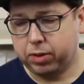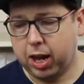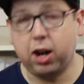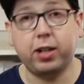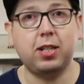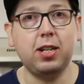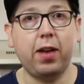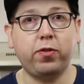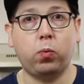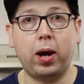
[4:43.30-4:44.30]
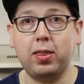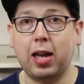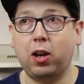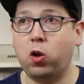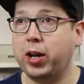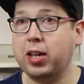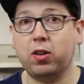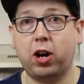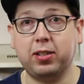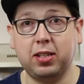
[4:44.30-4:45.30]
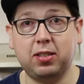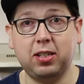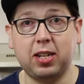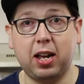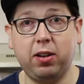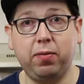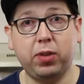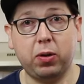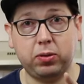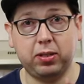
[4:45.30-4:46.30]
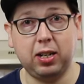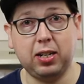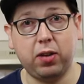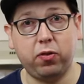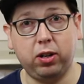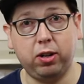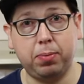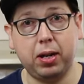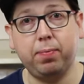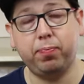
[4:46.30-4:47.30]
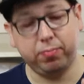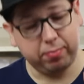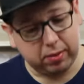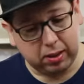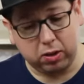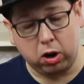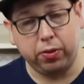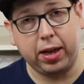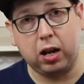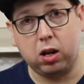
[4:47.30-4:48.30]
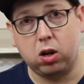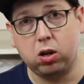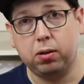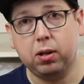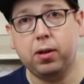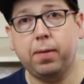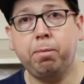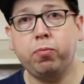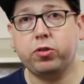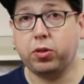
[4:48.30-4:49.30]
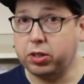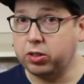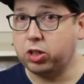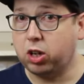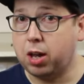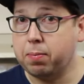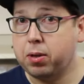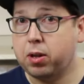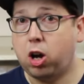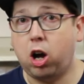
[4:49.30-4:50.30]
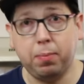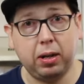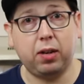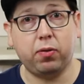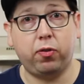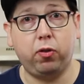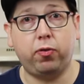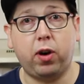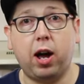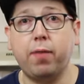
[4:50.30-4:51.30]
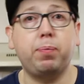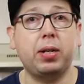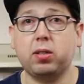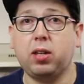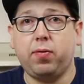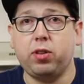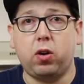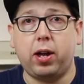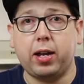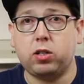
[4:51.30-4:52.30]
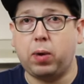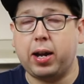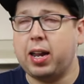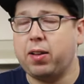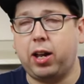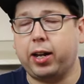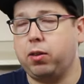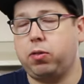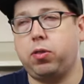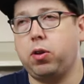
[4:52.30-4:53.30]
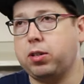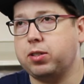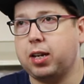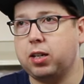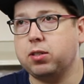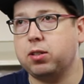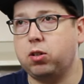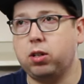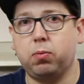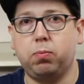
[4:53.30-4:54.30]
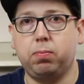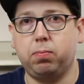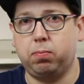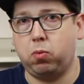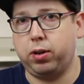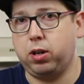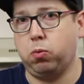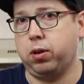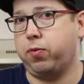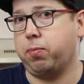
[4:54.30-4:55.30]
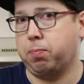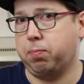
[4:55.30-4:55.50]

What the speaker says: And I didn't have to wait that long either. I did sit down. I was sitting down for a little bit. Not that long. So this time, I'm going to give it a full five. Because even though I had to wait like 30 seconds longer than what you would have